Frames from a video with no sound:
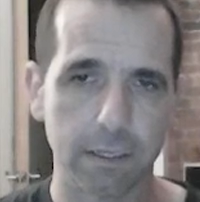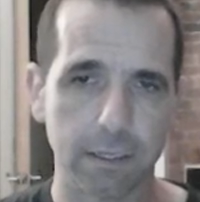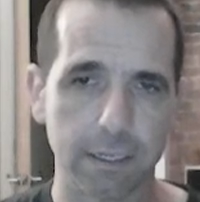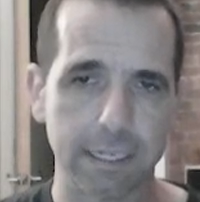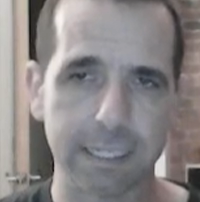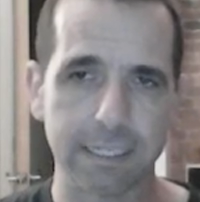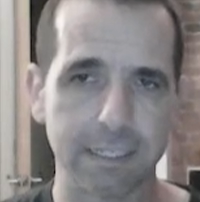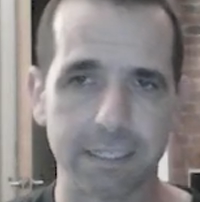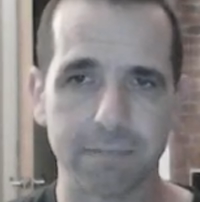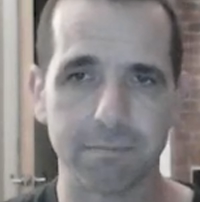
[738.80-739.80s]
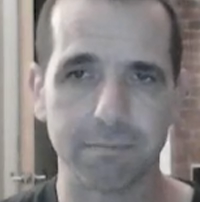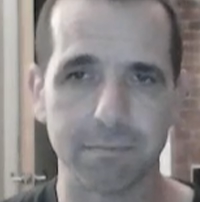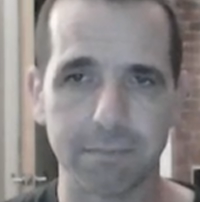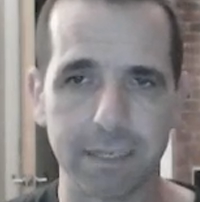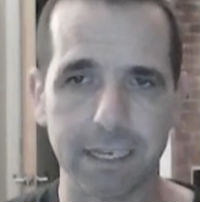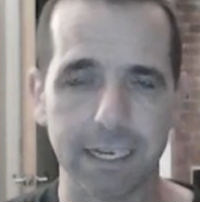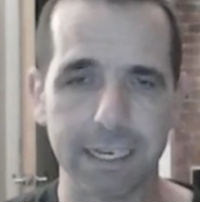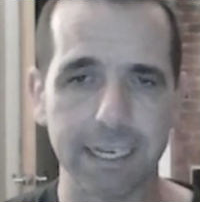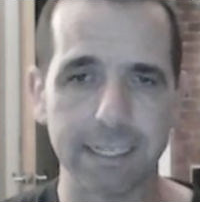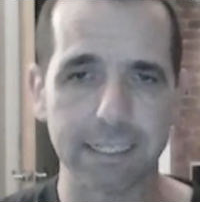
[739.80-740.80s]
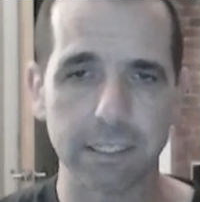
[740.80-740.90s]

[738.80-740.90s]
And again,